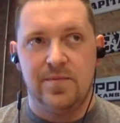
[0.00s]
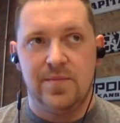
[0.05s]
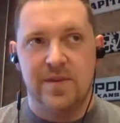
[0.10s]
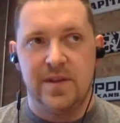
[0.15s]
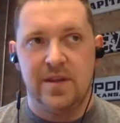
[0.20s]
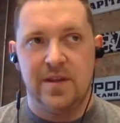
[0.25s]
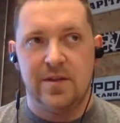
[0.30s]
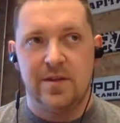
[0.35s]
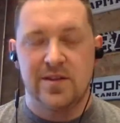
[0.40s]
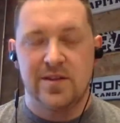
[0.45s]

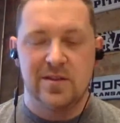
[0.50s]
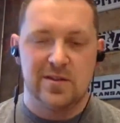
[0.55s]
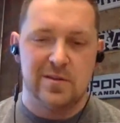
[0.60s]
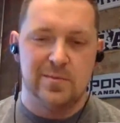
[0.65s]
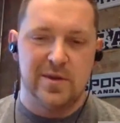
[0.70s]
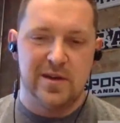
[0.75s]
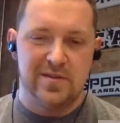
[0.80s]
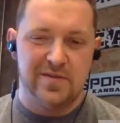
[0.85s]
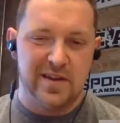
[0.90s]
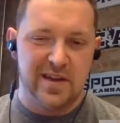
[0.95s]
there's a little
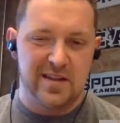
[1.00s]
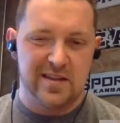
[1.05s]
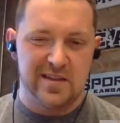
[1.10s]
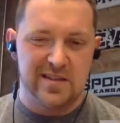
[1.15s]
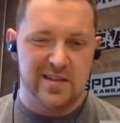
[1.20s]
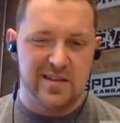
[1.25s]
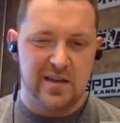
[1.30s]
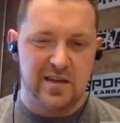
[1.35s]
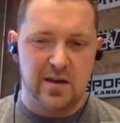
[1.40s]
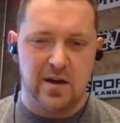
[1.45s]
bit of like this,
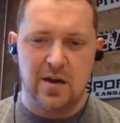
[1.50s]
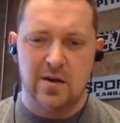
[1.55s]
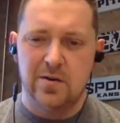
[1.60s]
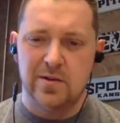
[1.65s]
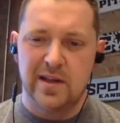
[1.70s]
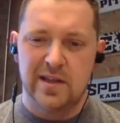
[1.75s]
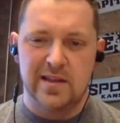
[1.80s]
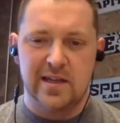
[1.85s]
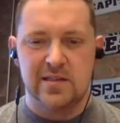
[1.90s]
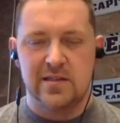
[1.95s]
like, oh,
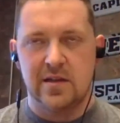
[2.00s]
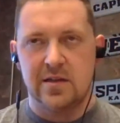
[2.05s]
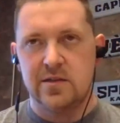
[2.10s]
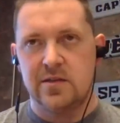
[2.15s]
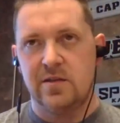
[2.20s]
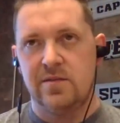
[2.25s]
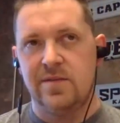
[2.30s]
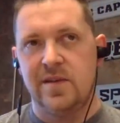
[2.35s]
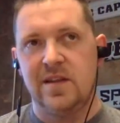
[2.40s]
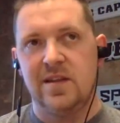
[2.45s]
like that's
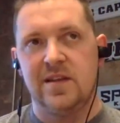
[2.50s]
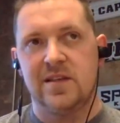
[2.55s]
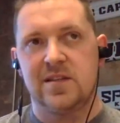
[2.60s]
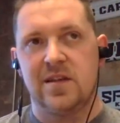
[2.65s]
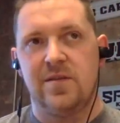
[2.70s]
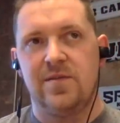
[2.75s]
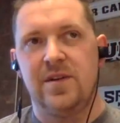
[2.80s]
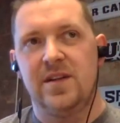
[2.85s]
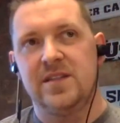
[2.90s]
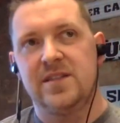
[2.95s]
touchy feely
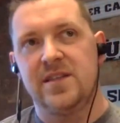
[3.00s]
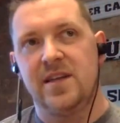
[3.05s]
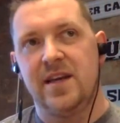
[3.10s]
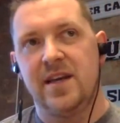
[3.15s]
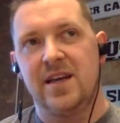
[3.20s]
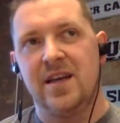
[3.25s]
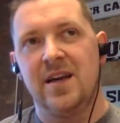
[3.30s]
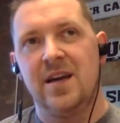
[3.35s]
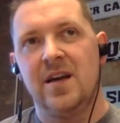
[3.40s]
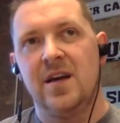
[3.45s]
stuff, and it's like,